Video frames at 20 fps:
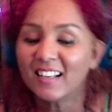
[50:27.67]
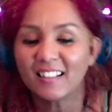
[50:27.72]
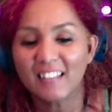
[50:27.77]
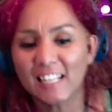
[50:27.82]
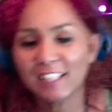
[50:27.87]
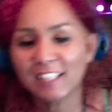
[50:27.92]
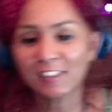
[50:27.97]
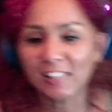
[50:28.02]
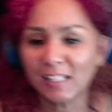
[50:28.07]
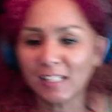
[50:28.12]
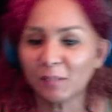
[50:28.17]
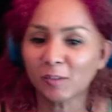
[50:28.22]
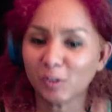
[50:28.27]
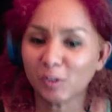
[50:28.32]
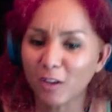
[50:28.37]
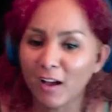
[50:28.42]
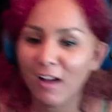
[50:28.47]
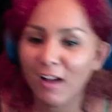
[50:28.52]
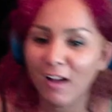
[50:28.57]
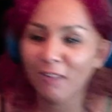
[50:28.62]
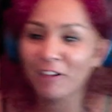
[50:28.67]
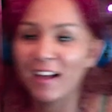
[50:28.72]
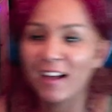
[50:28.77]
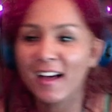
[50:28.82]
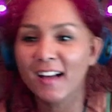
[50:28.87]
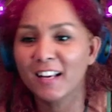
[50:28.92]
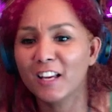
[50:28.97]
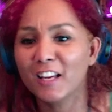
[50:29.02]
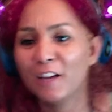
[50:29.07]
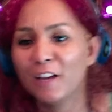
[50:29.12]
It seems you're
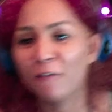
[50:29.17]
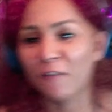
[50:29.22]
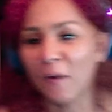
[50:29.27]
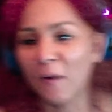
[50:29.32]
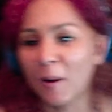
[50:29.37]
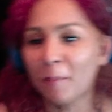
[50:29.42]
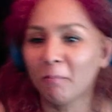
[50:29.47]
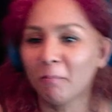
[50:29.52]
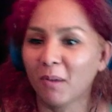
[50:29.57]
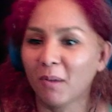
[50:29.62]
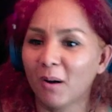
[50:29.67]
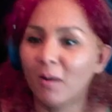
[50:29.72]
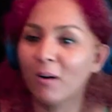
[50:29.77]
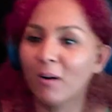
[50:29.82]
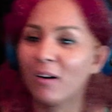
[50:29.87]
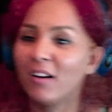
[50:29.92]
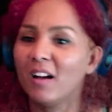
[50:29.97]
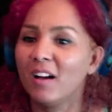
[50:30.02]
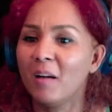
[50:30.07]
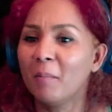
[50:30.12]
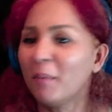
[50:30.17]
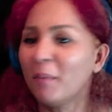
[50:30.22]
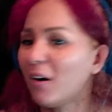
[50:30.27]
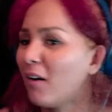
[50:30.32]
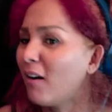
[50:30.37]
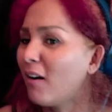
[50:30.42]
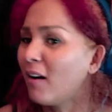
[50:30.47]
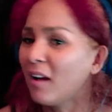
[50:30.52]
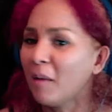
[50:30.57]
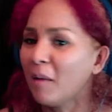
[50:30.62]
ready for more,
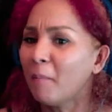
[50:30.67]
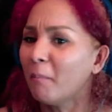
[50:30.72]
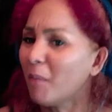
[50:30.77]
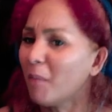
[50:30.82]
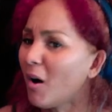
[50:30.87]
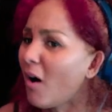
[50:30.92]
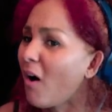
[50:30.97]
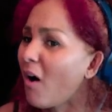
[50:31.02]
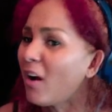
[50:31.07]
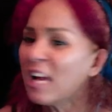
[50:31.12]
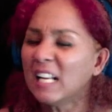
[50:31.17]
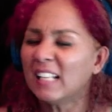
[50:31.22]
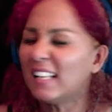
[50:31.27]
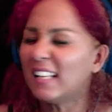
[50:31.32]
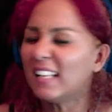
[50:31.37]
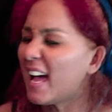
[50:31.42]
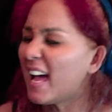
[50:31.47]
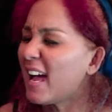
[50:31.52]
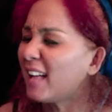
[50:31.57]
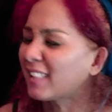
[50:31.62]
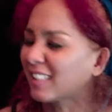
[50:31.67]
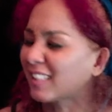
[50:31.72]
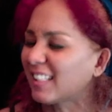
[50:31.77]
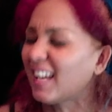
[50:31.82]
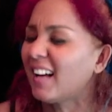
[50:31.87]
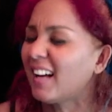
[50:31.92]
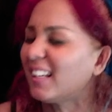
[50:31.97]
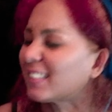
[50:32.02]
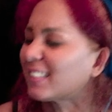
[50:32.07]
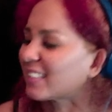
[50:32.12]
more, more. Let's
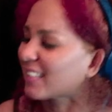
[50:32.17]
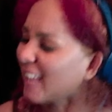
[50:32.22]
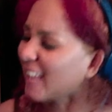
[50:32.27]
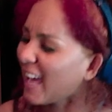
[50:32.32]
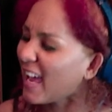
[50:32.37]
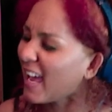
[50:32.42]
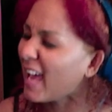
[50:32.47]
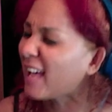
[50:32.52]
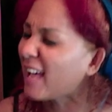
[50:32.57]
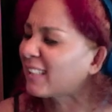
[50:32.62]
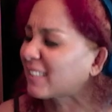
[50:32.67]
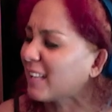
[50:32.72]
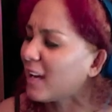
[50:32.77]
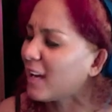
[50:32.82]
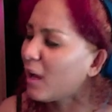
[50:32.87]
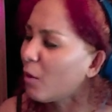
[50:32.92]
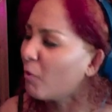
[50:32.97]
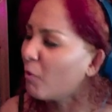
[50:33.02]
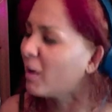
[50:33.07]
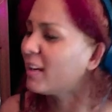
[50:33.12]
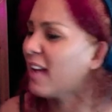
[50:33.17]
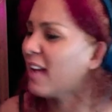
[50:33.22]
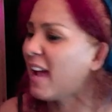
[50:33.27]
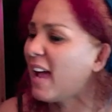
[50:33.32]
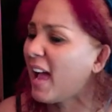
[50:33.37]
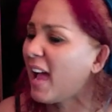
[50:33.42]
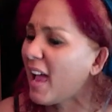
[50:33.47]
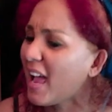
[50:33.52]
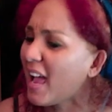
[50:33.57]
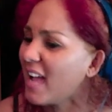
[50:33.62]
just kiss till we're
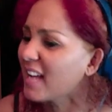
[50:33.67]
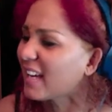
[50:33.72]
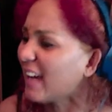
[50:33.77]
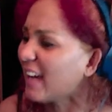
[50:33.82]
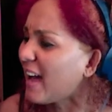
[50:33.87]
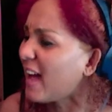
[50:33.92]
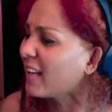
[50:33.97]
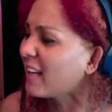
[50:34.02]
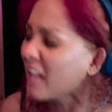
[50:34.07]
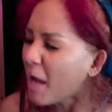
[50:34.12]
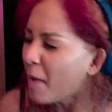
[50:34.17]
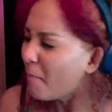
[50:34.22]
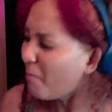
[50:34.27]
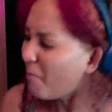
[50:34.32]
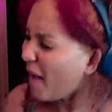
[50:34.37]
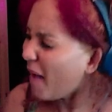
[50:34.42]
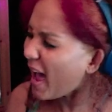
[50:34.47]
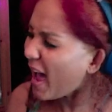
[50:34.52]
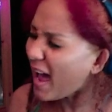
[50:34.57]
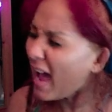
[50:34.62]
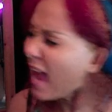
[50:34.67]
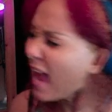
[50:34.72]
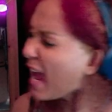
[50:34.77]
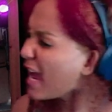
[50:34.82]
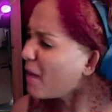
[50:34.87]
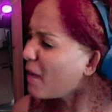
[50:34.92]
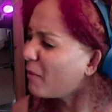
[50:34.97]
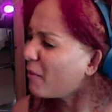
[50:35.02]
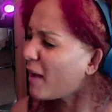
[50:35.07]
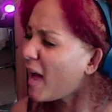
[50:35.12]
naked, baby.